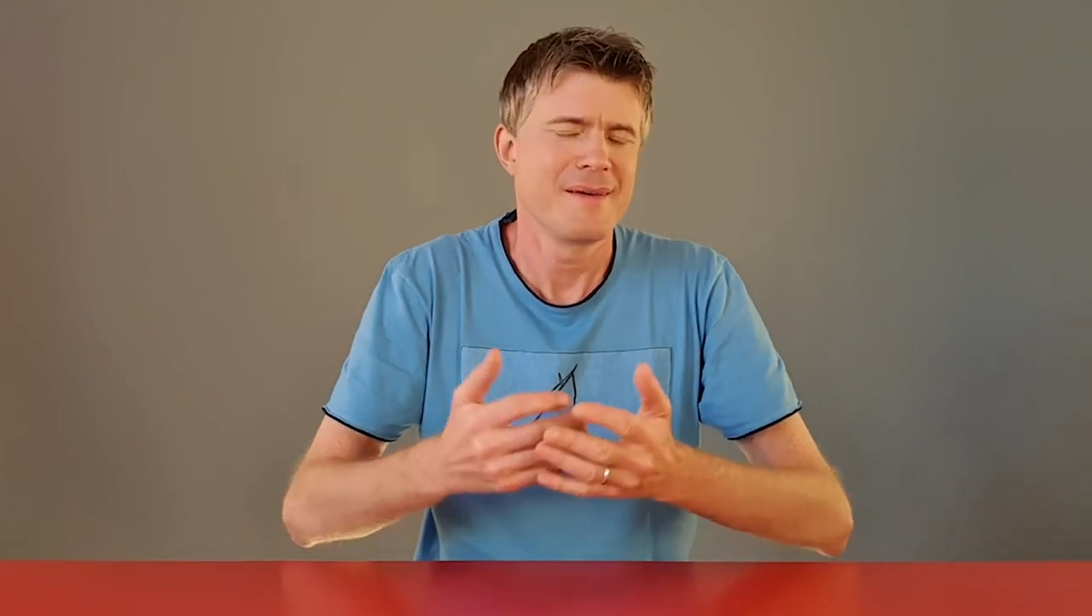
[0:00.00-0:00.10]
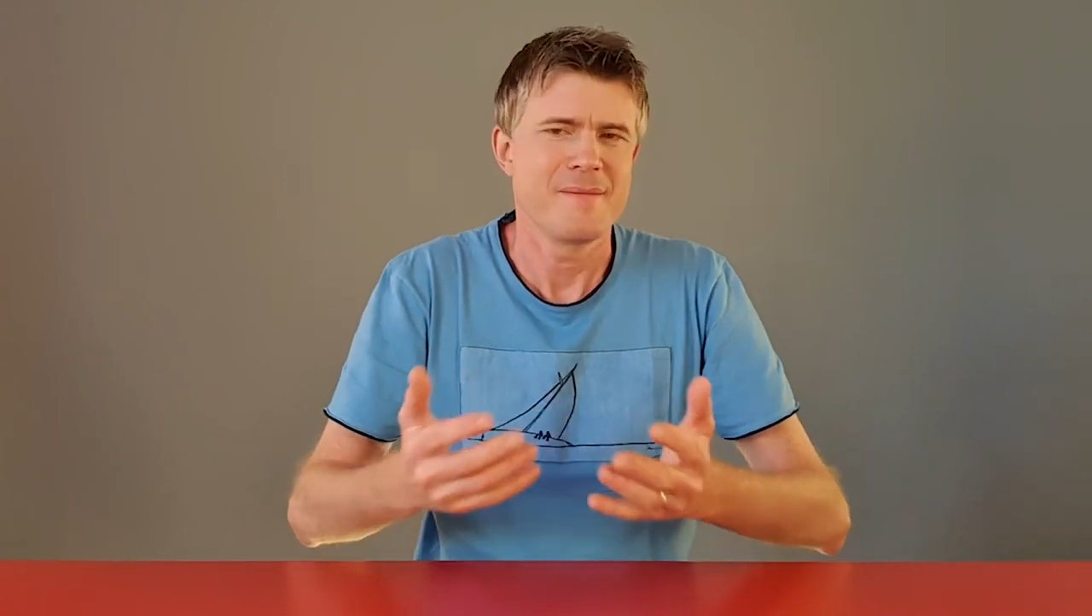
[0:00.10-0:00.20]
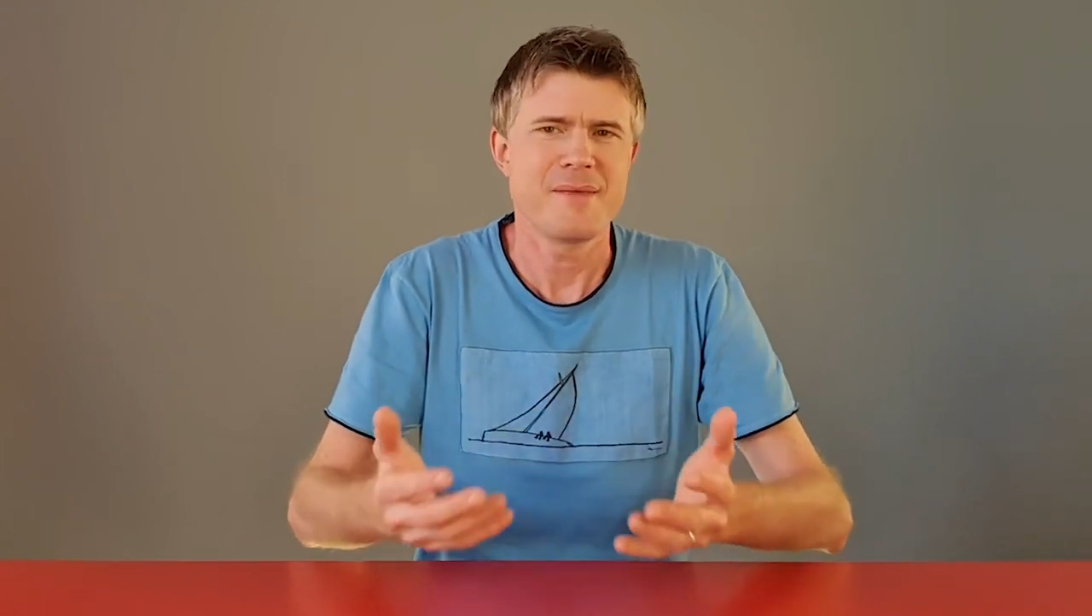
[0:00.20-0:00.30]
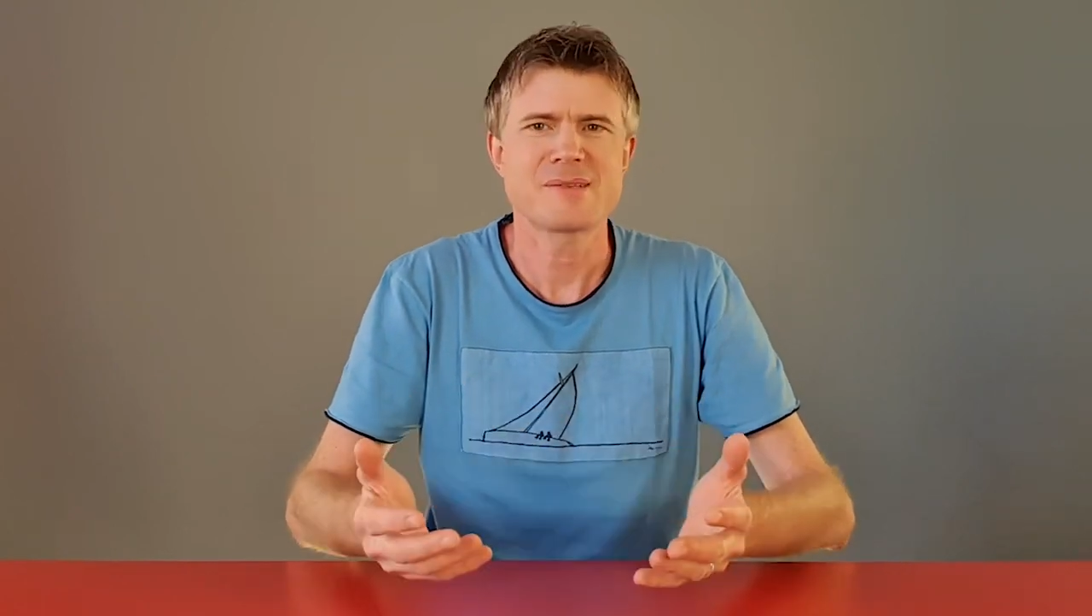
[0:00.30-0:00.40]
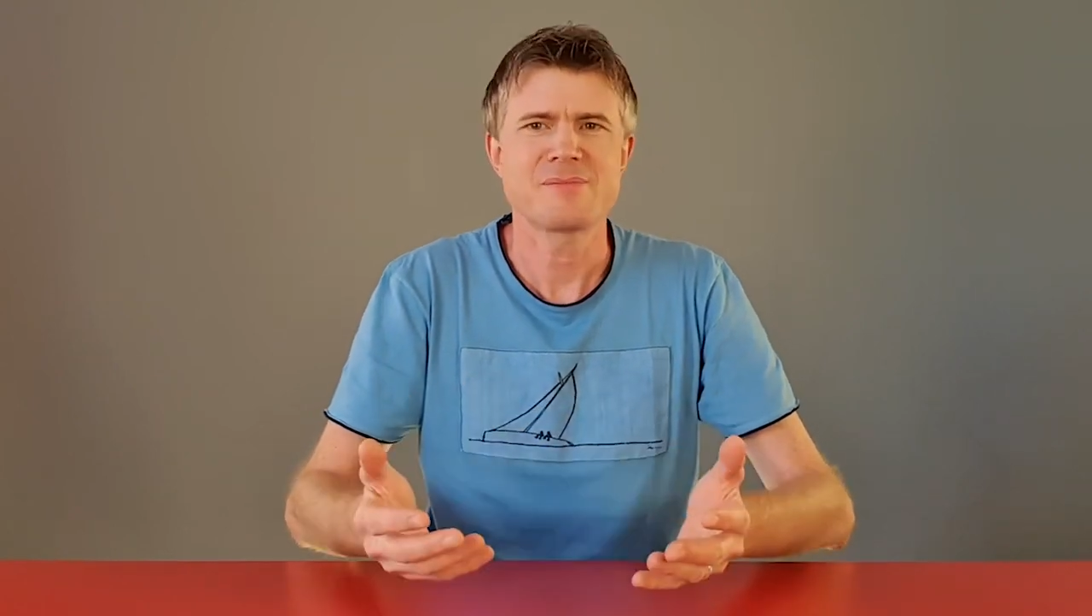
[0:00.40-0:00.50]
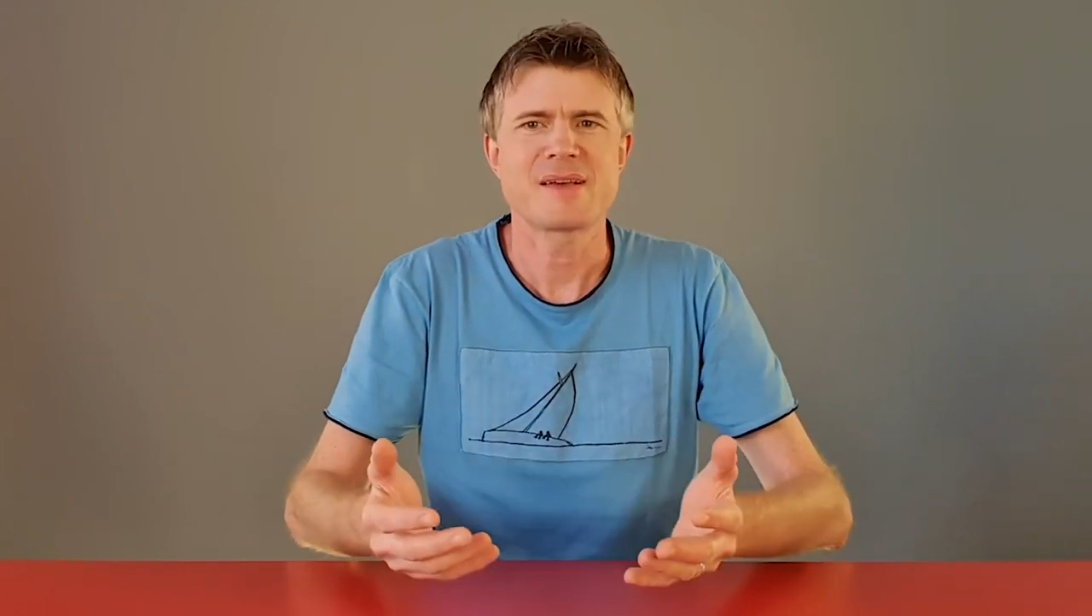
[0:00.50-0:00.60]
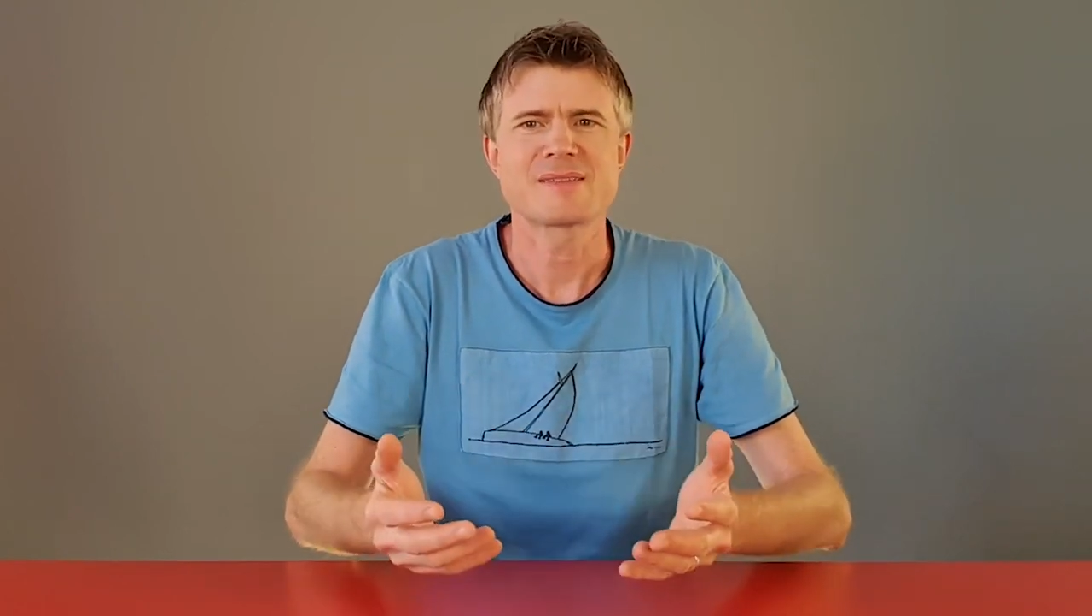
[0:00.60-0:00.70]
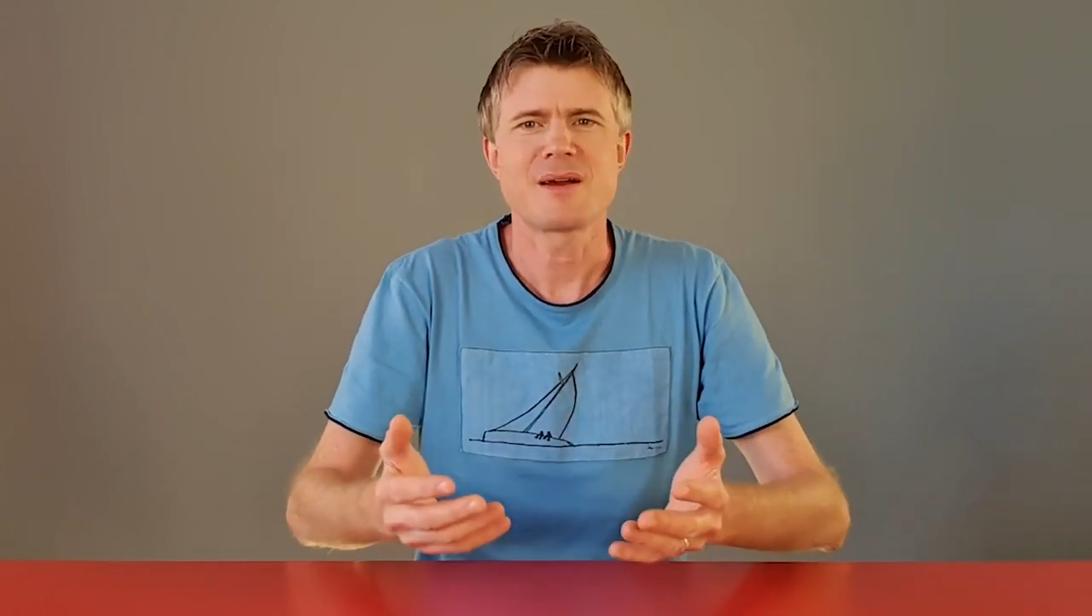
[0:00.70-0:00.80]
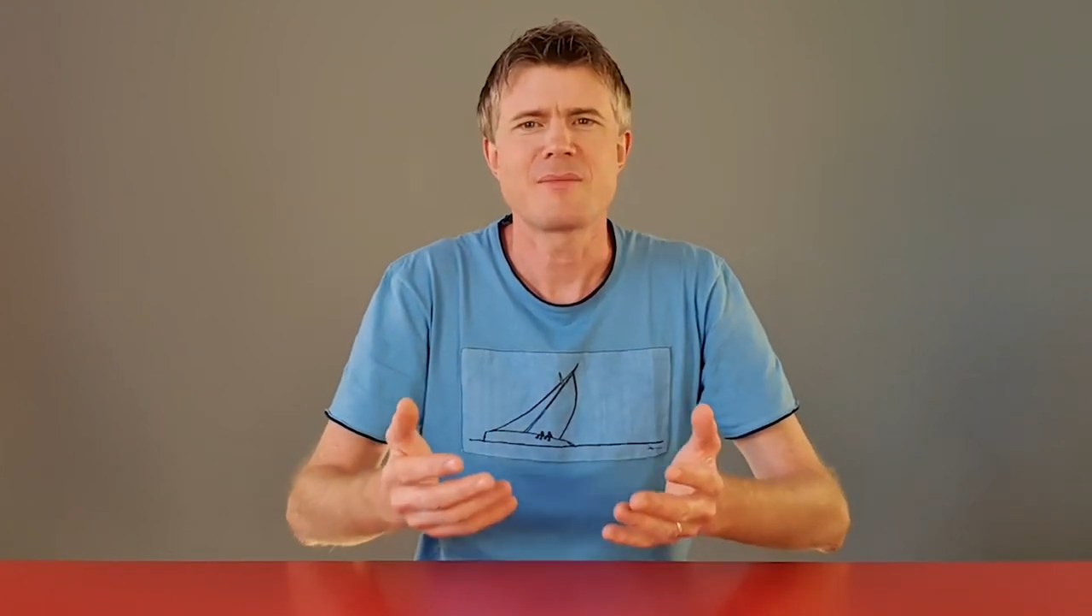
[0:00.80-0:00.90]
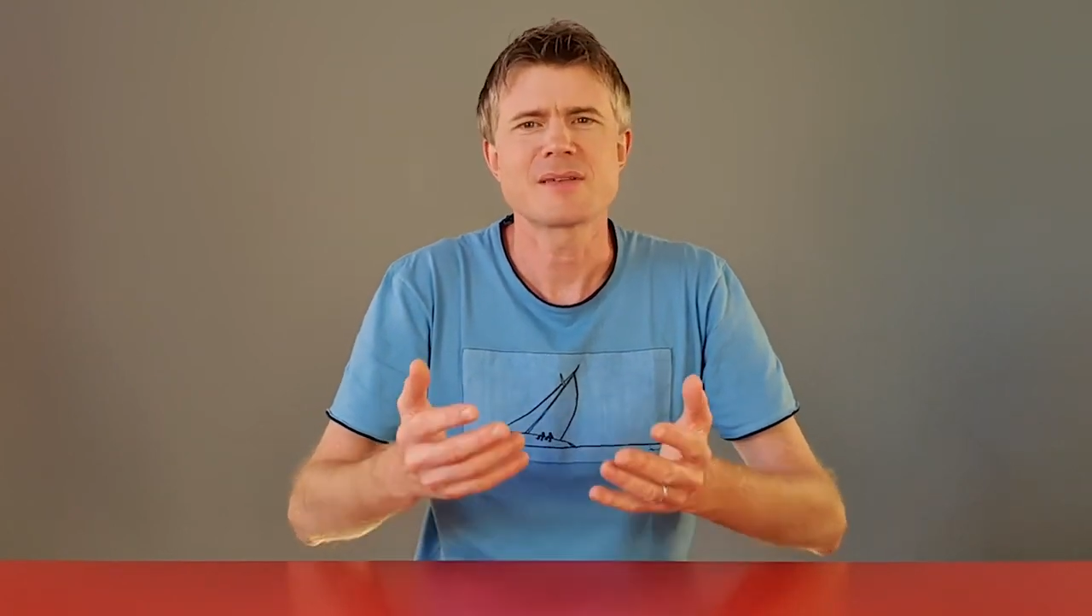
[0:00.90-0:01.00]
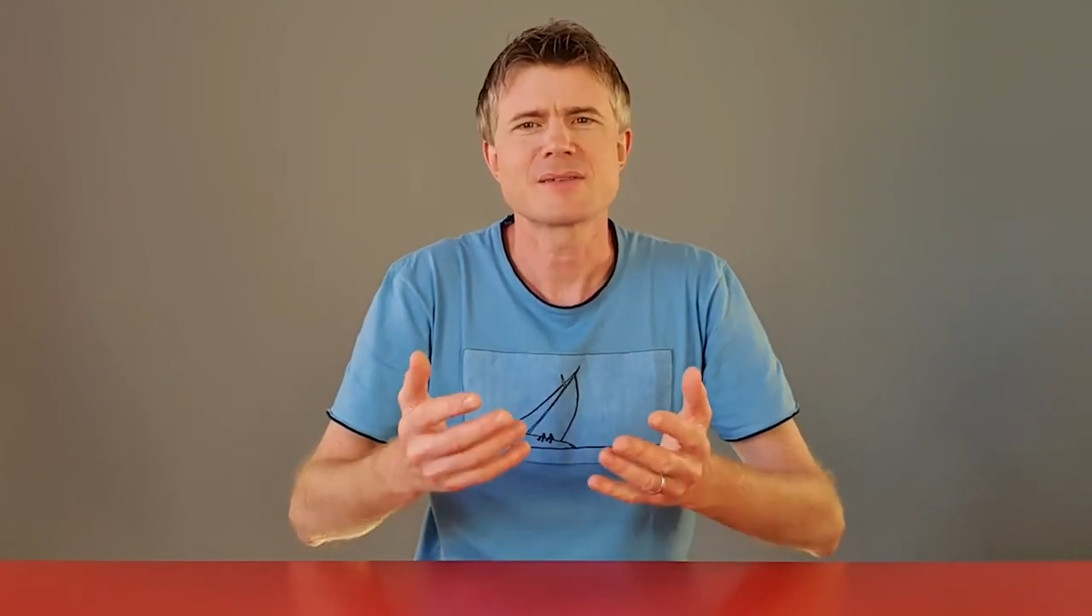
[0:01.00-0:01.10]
This makes grammar